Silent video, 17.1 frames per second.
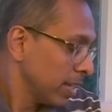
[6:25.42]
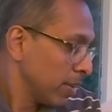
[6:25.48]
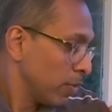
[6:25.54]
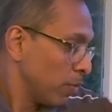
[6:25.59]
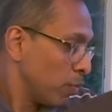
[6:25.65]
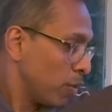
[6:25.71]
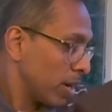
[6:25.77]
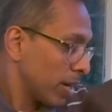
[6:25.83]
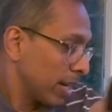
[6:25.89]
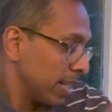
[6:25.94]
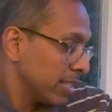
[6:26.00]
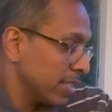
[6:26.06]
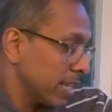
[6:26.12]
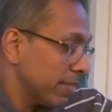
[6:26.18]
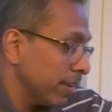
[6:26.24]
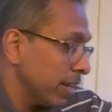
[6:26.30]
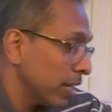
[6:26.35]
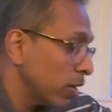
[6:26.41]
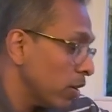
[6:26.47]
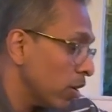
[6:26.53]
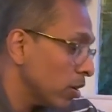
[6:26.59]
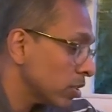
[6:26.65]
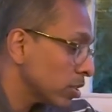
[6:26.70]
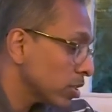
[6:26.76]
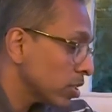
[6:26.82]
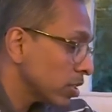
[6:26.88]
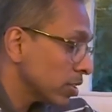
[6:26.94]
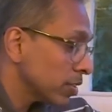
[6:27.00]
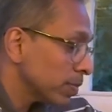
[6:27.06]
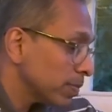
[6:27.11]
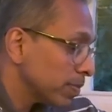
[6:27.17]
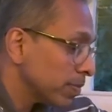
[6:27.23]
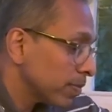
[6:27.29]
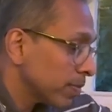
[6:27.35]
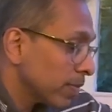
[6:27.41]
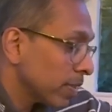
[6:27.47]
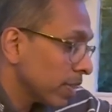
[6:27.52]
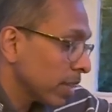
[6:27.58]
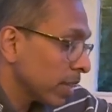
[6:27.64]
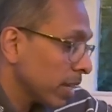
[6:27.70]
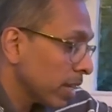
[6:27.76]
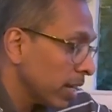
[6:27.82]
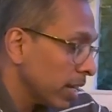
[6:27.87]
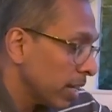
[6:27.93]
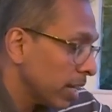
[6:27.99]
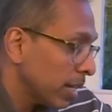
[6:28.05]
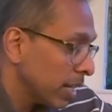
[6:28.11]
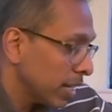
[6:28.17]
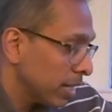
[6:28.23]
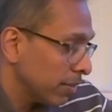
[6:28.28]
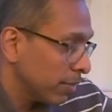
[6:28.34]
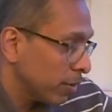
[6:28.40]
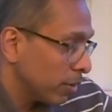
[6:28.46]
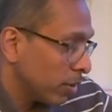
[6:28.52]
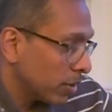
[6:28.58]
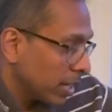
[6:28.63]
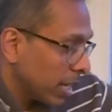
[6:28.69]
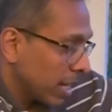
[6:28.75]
What else have I got? I have got